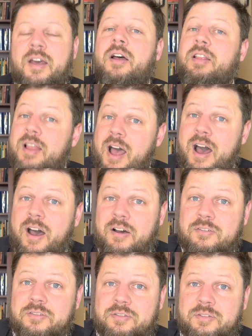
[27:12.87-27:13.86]

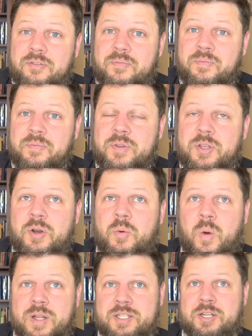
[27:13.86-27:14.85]
Love. You know,
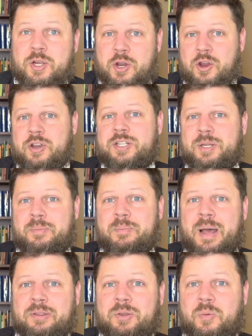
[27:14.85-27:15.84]
what's encouraging
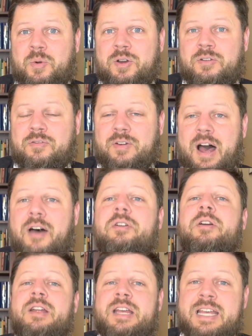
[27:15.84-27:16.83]
about the word
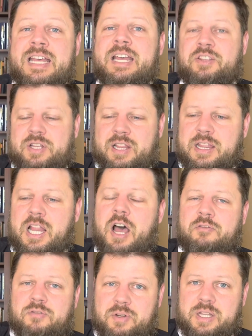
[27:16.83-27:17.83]
Father? It's a
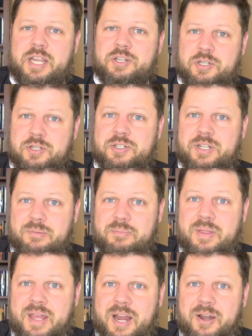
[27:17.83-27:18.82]
love relationship
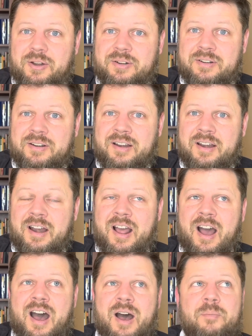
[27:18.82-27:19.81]
there.
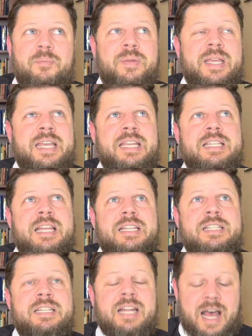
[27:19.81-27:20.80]
Um, he,
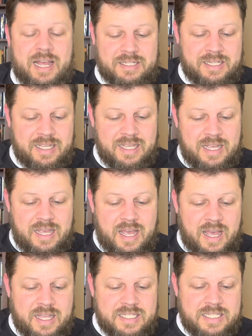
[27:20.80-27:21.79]
it's not,
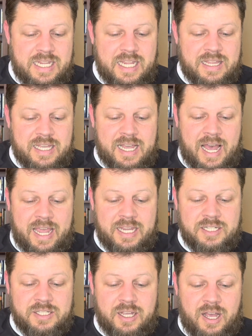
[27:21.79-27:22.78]
uh, see the
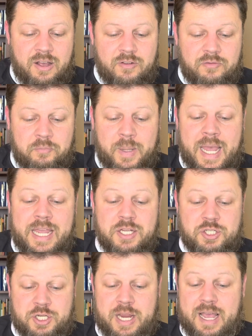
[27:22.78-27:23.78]
kind of
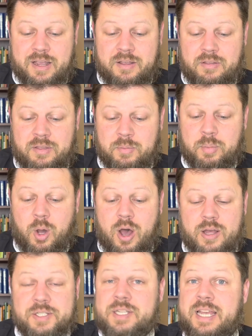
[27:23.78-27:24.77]
paycheck the
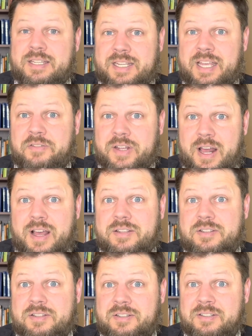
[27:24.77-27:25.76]
boss has given
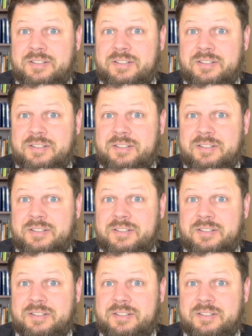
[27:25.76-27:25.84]
us.